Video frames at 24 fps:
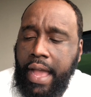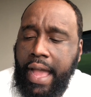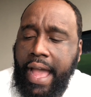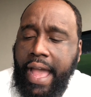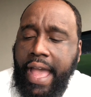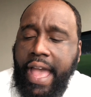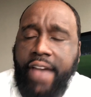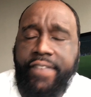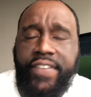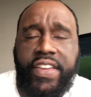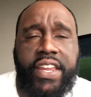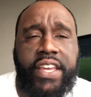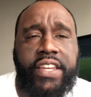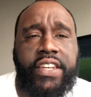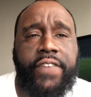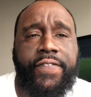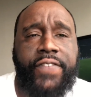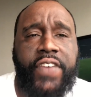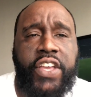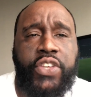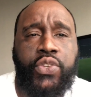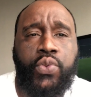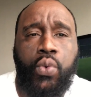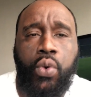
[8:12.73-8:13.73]
I have an
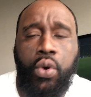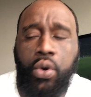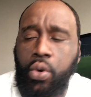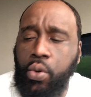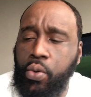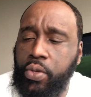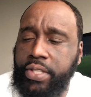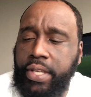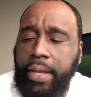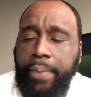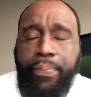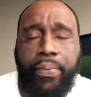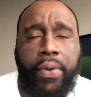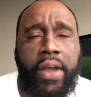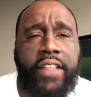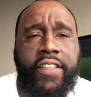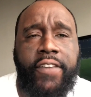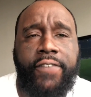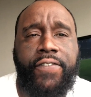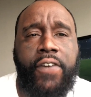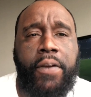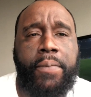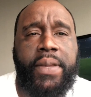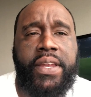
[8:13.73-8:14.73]
individual who's a
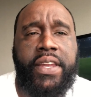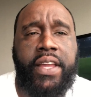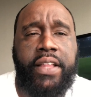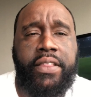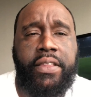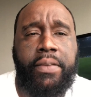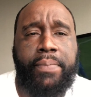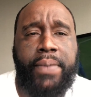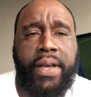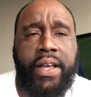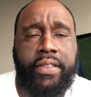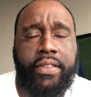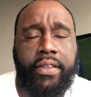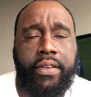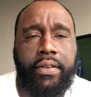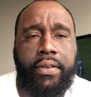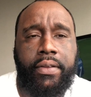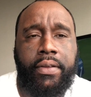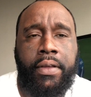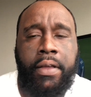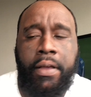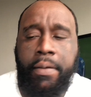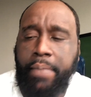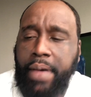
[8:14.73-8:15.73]
brother from another mother
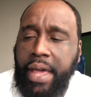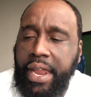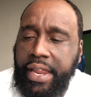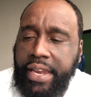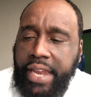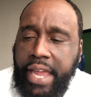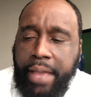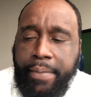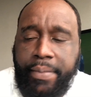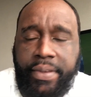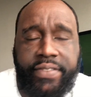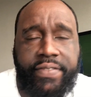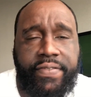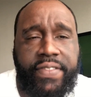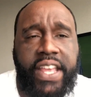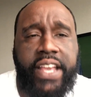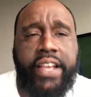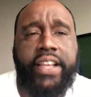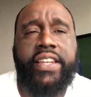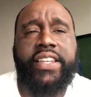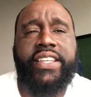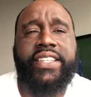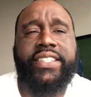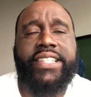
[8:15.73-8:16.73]
by the name of
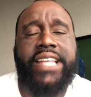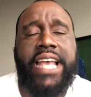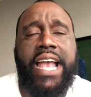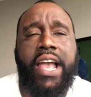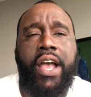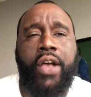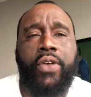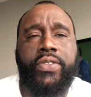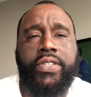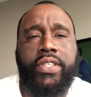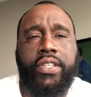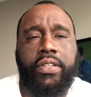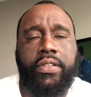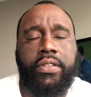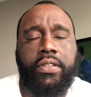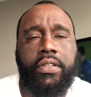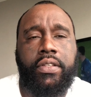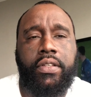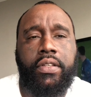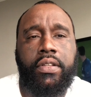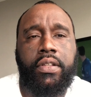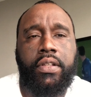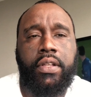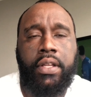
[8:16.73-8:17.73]
Nicholas Townsend.
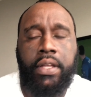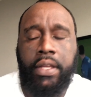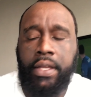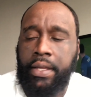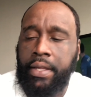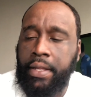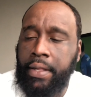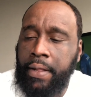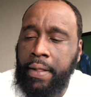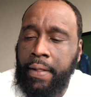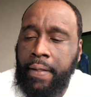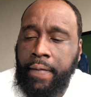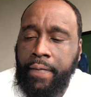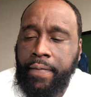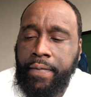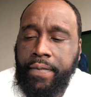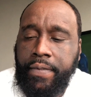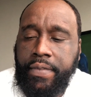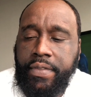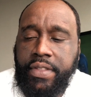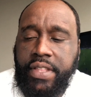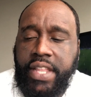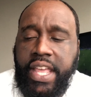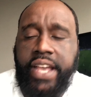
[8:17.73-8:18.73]

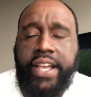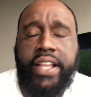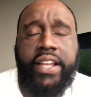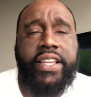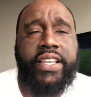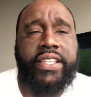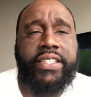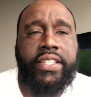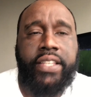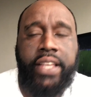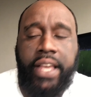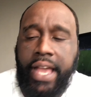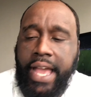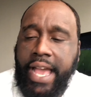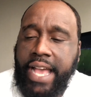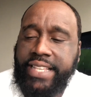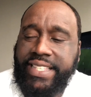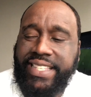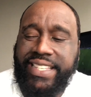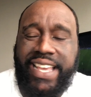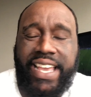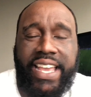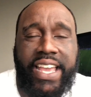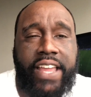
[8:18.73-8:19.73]
Nicholas
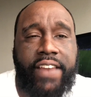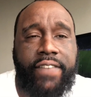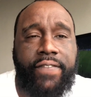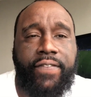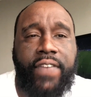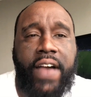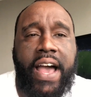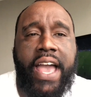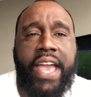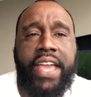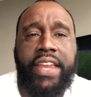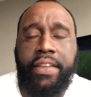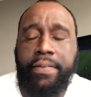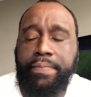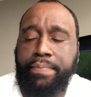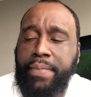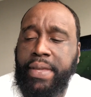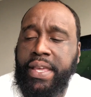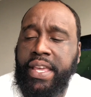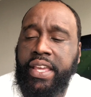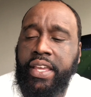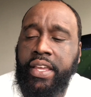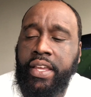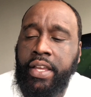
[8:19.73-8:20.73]
has invited
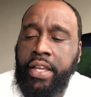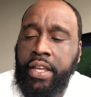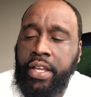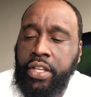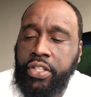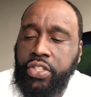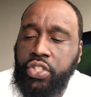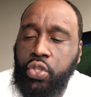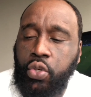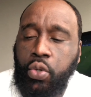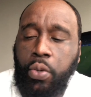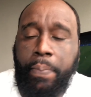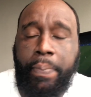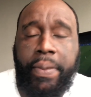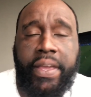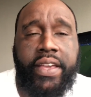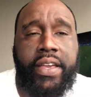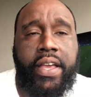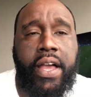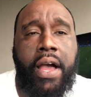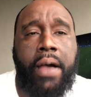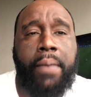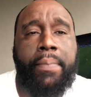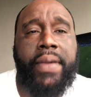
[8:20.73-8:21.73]
me to
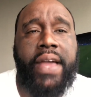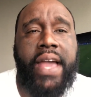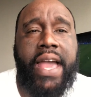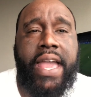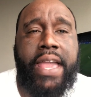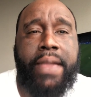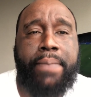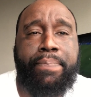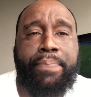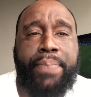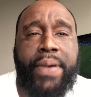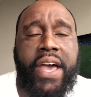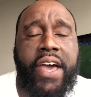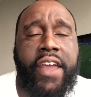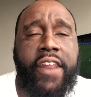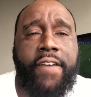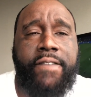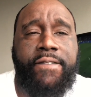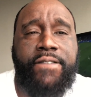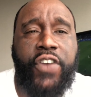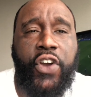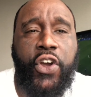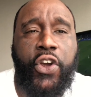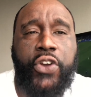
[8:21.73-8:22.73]
become a
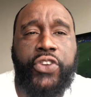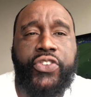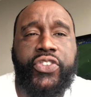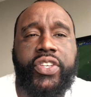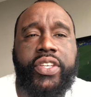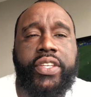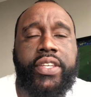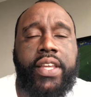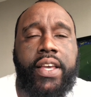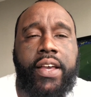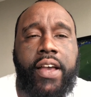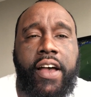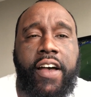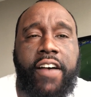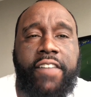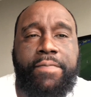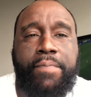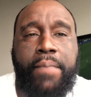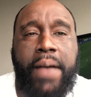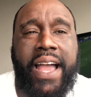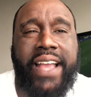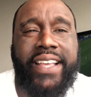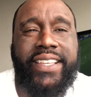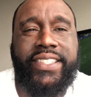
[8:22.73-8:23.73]
better version
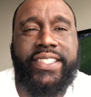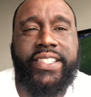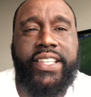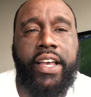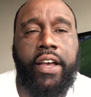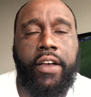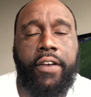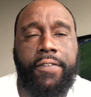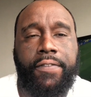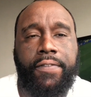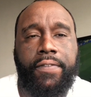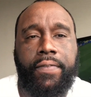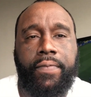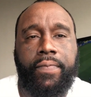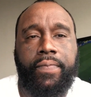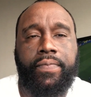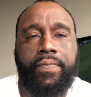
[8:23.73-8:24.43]
of myself.